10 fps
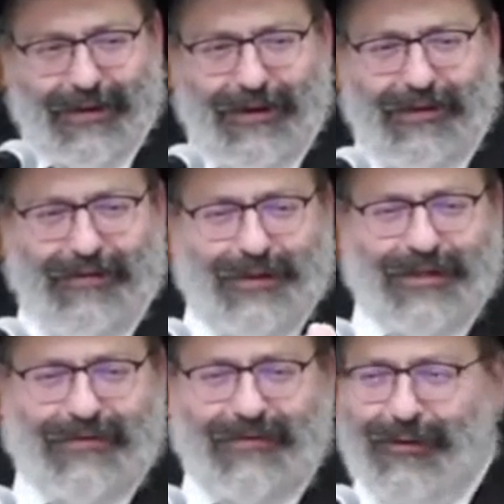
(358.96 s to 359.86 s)

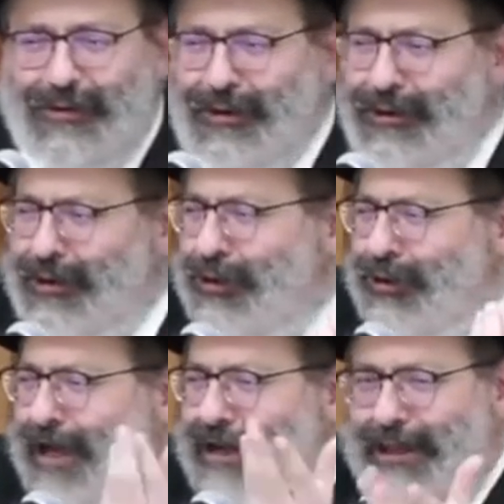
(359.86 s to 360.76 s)
First of all, you're
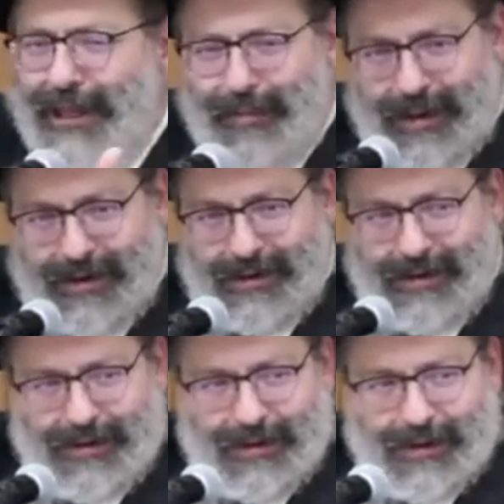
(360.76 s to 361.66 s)
not a demon.
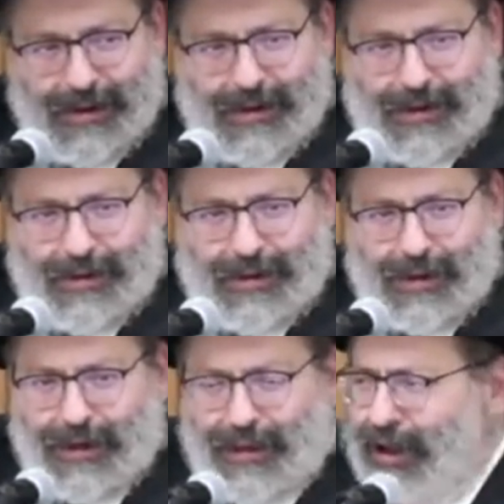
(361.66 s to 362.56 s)

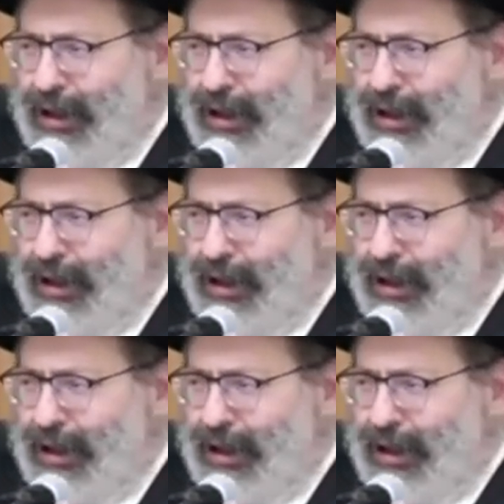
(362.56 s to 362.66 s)
You're not a